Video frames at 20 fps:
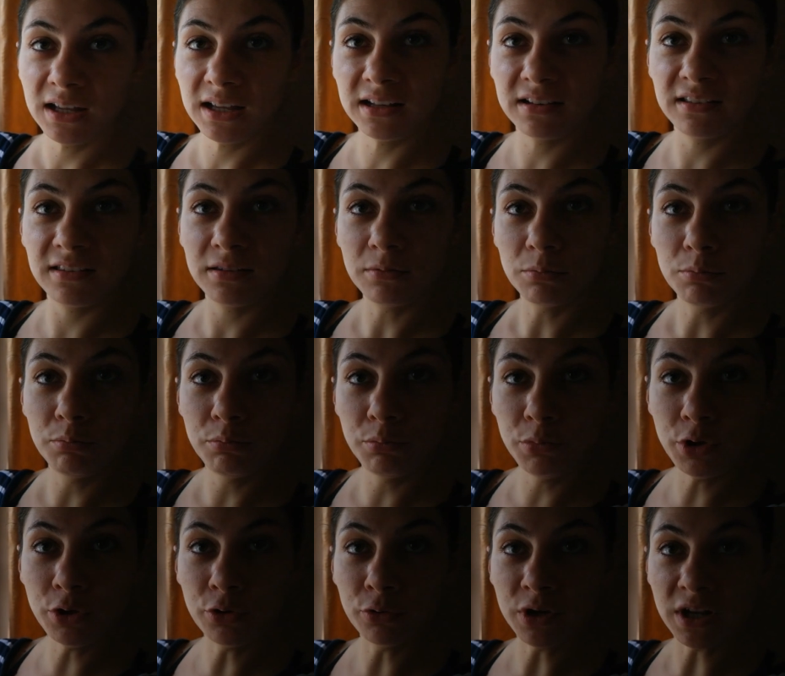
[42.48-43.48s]
it's
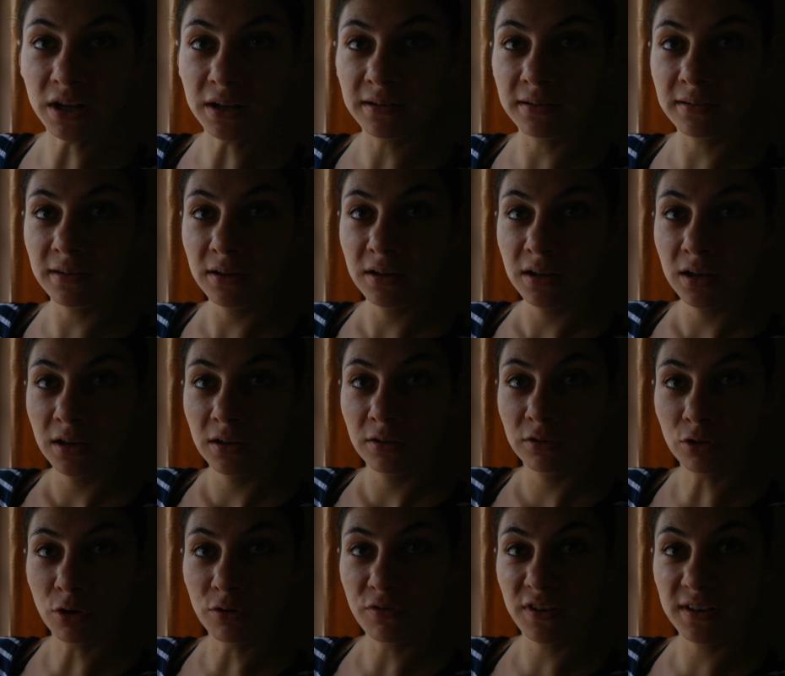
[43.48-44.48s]
muted.
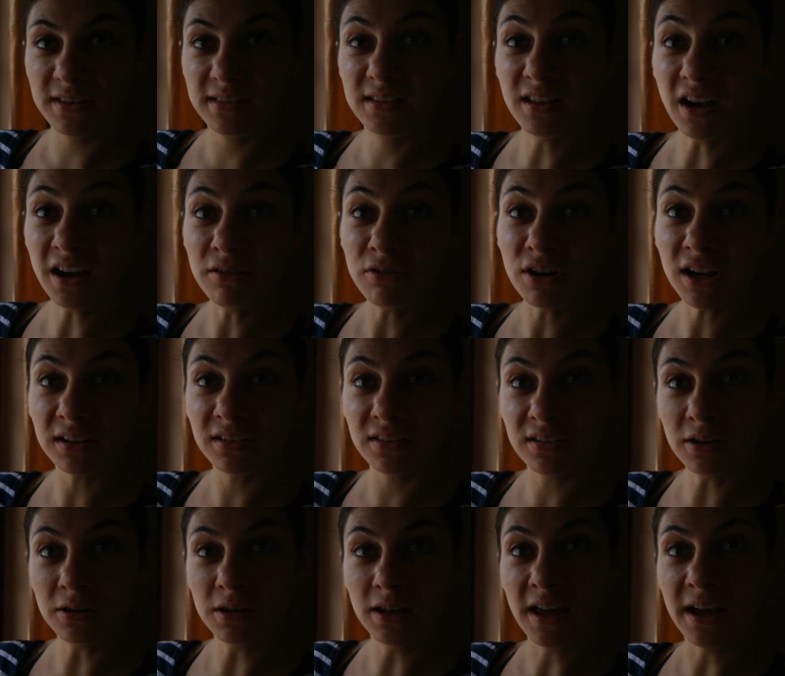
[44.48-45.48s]
So if it's direct
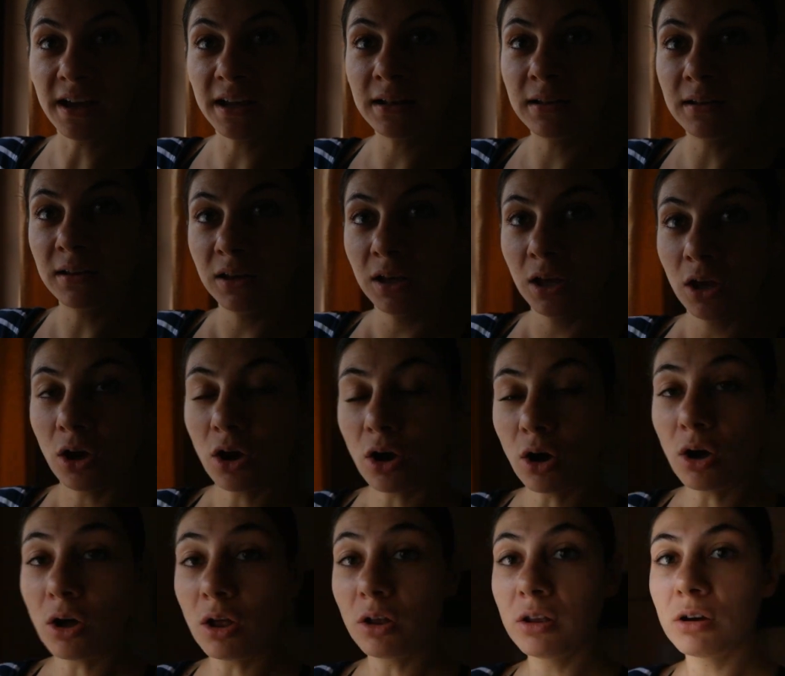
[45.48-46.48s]
sunlight,
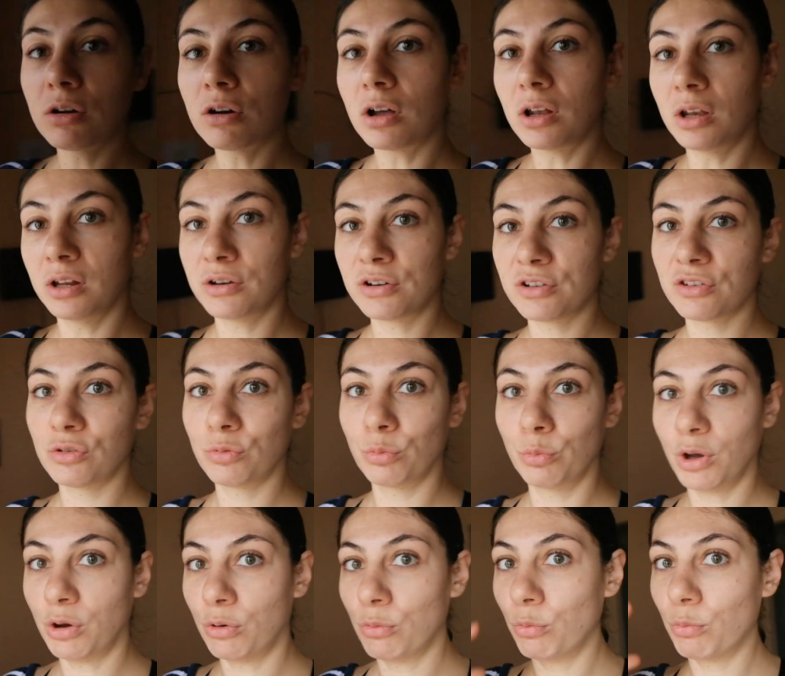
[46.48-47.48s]
all the colors
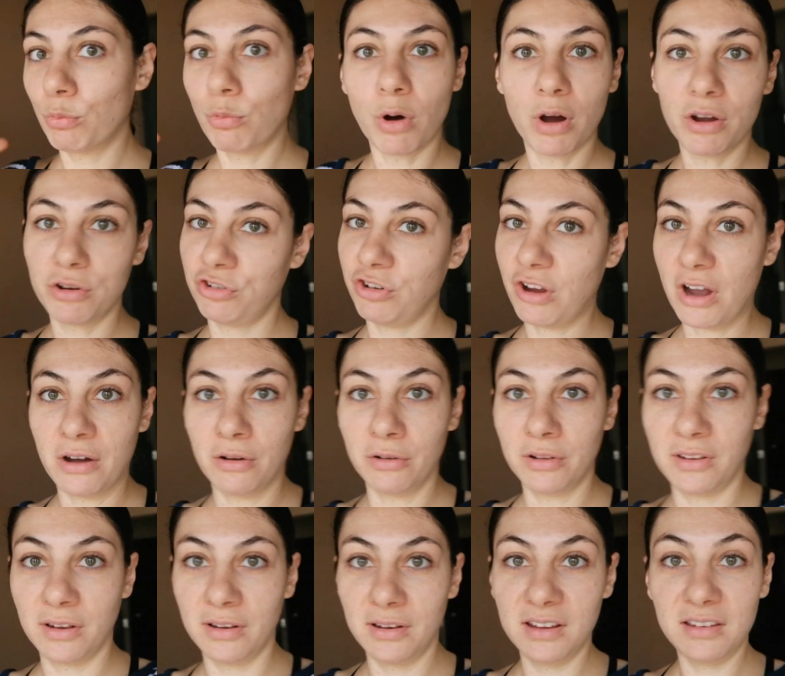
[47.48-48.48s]
will wash
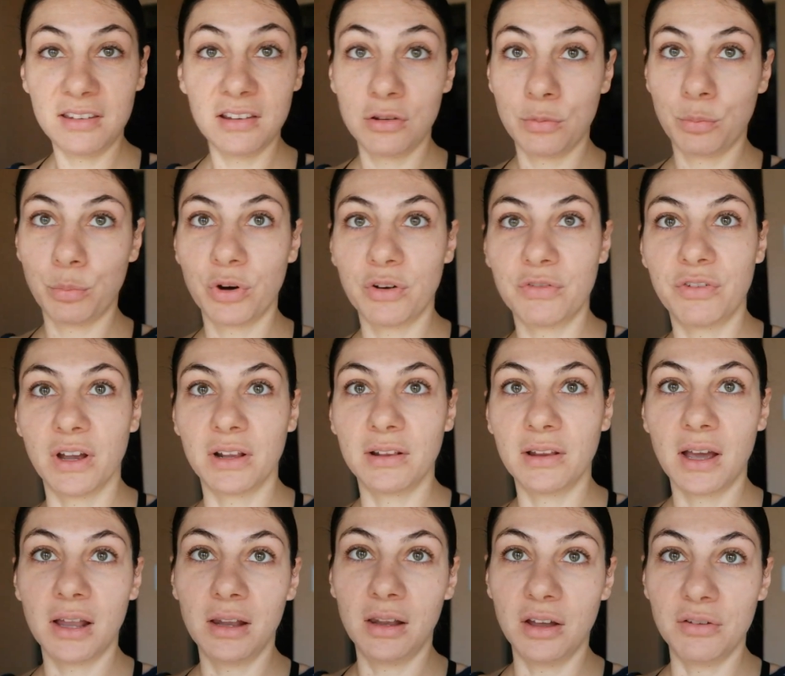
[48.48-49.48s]
out. This is perfect,
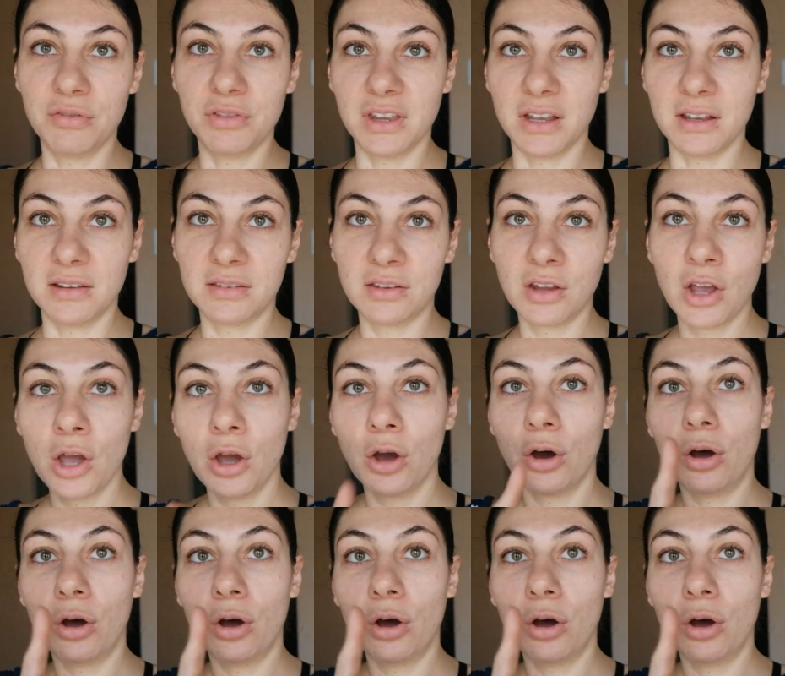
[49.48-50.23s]
I love this.